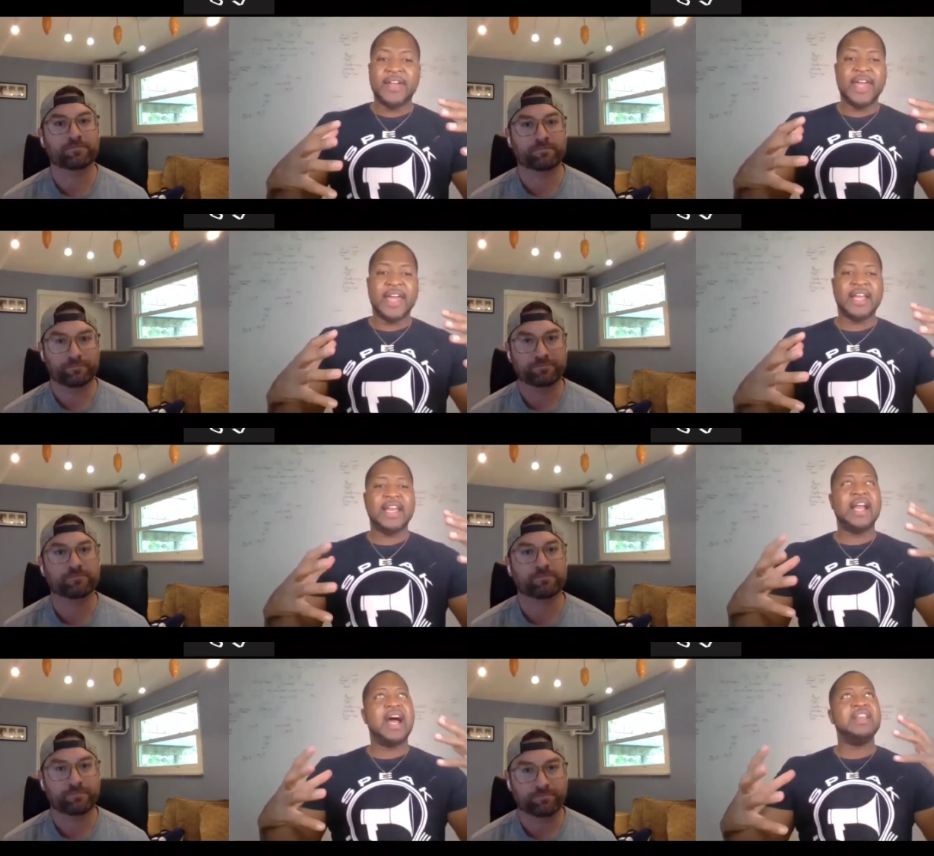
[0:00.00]
Speaker 1: and,
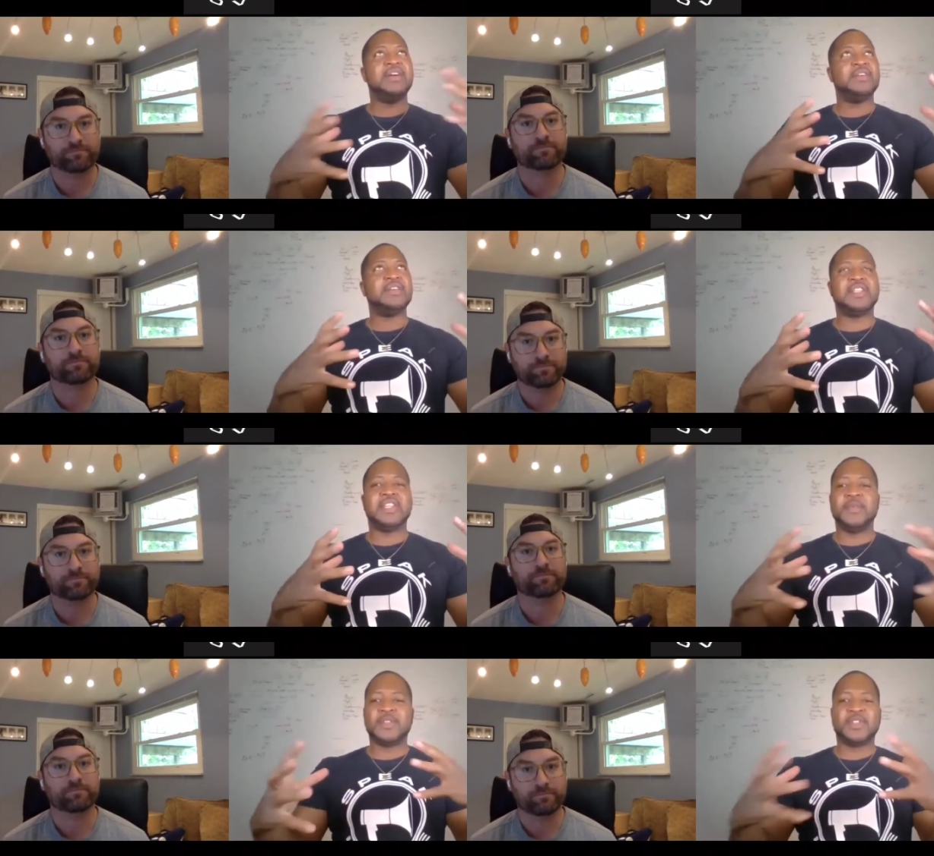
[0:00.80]
and I noticed that
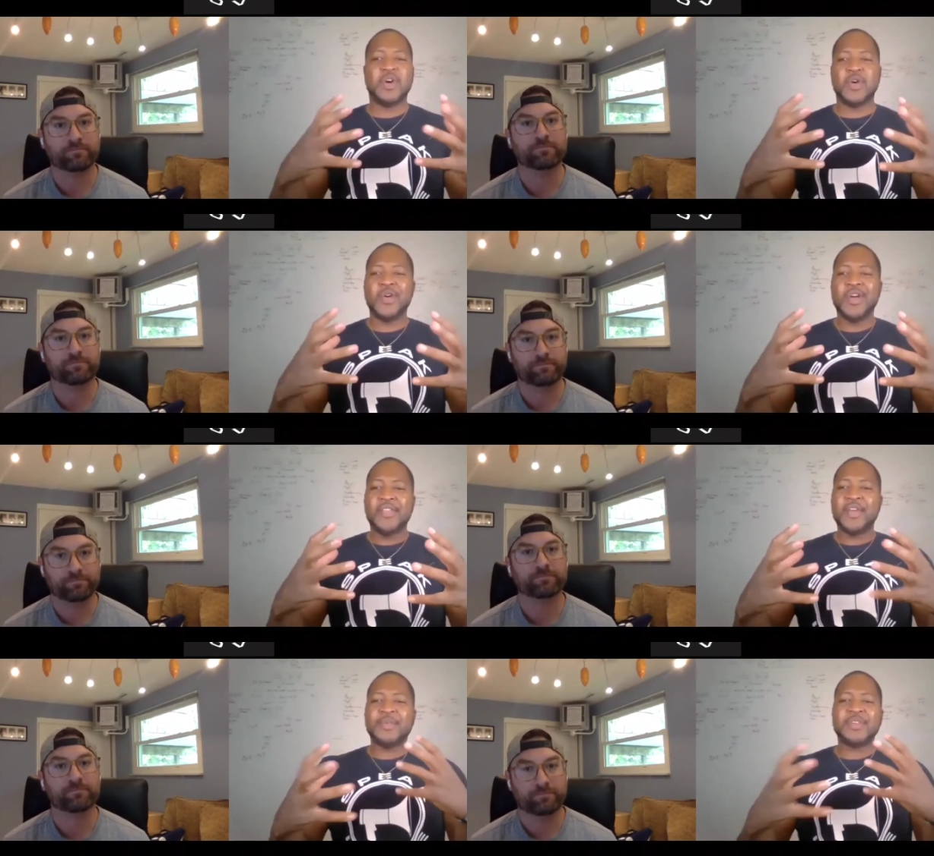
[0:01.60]
there was no
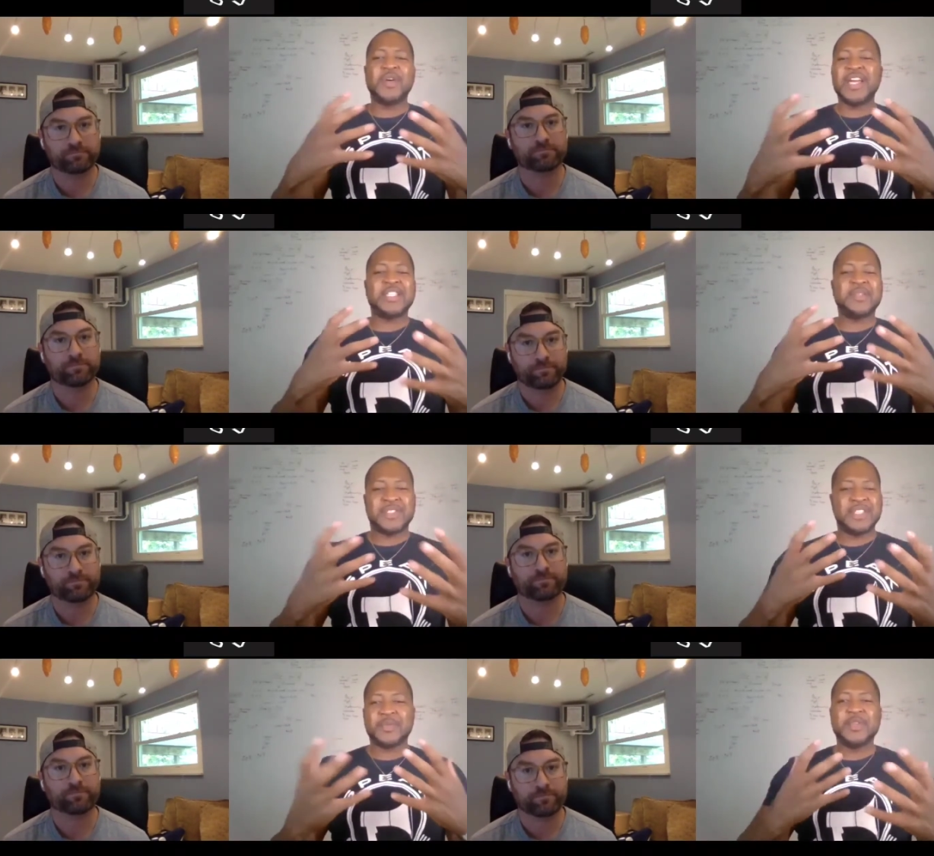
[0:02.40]
there was no
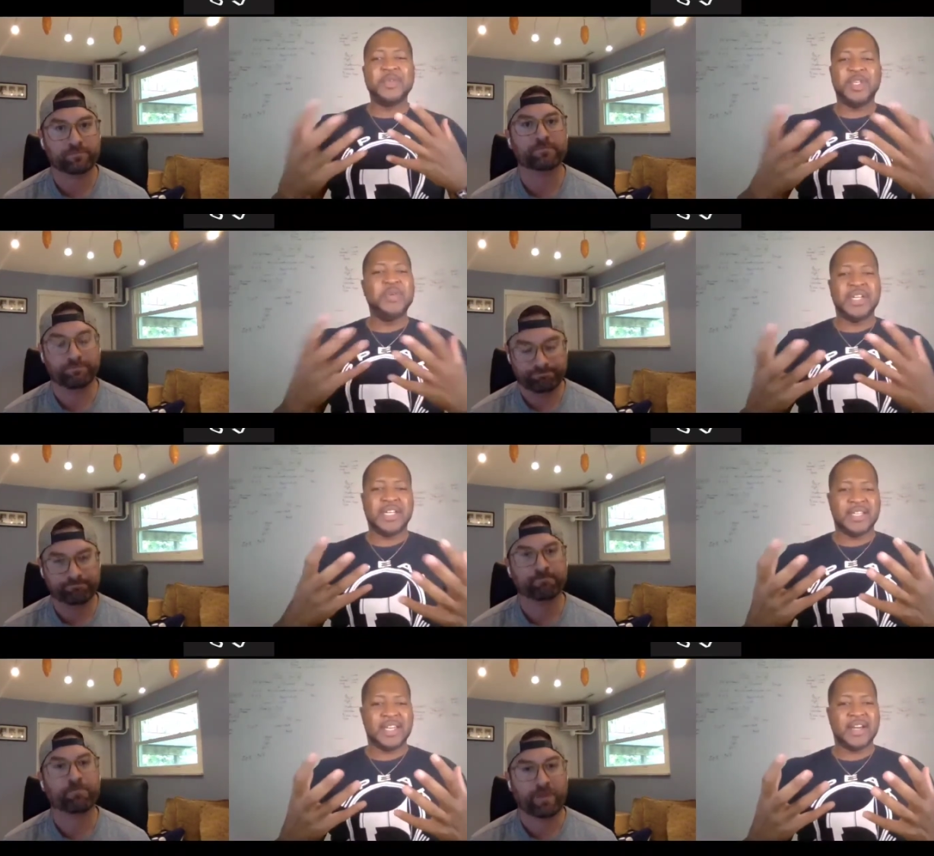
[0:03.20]
intimacy, there was no
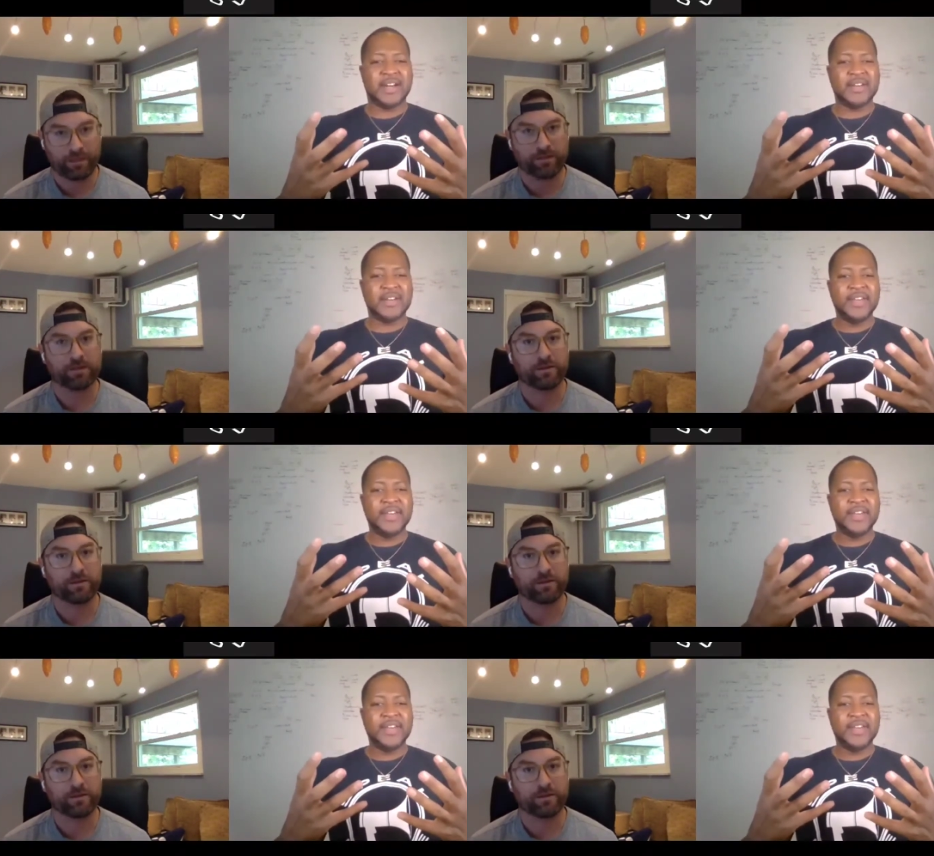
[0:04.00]
unity there